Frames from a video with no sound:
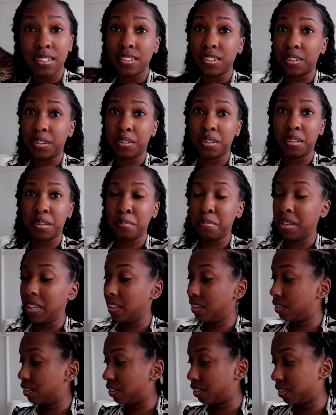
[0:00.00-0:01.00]
to go to the
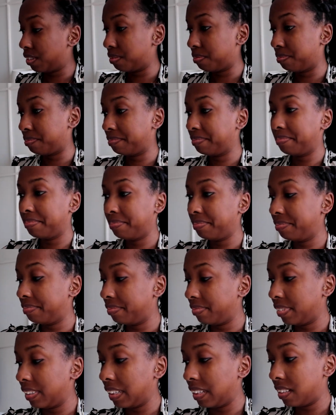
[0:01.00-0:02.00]
beach
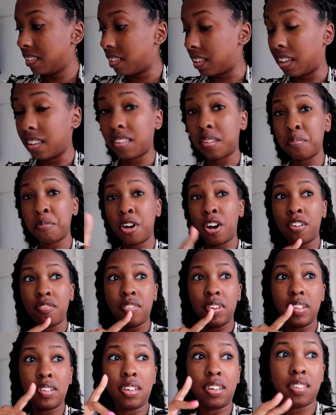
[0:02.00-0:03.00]
to get some
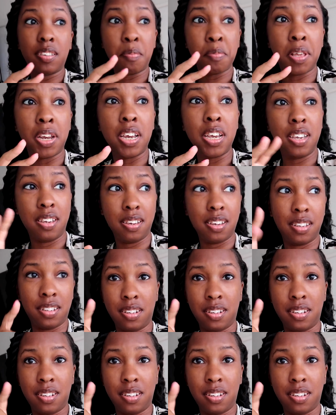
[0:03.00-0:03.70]
coffee, to get something to eat,